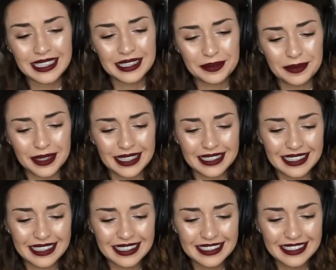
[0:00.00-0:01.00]
Oh my
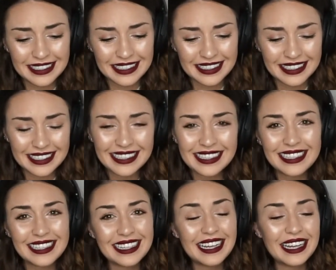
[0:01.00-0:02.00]
gosh.
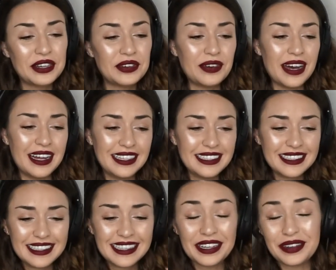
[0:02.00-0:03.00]
Well,
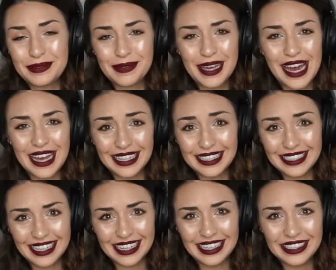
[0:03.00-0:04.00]
that was my island
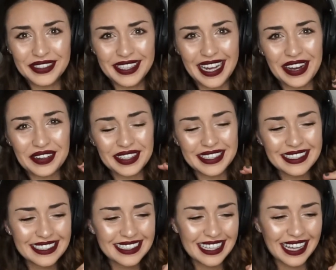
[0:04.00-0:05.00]
at 100 hours.